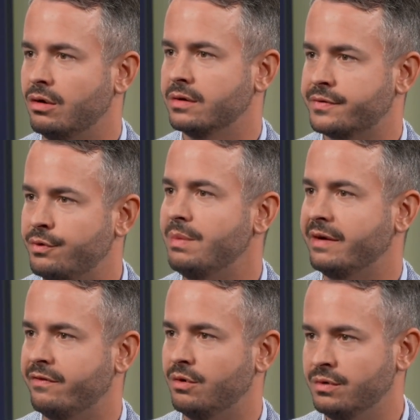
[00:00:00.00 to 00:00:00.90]
through my
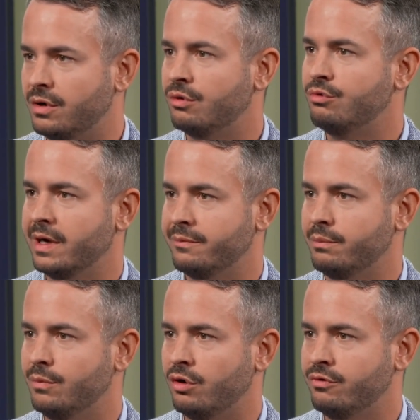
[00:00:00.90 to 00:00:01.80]
phone, over
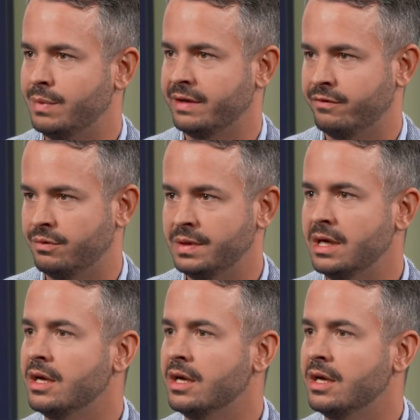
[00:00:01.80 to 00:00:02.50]
my phone.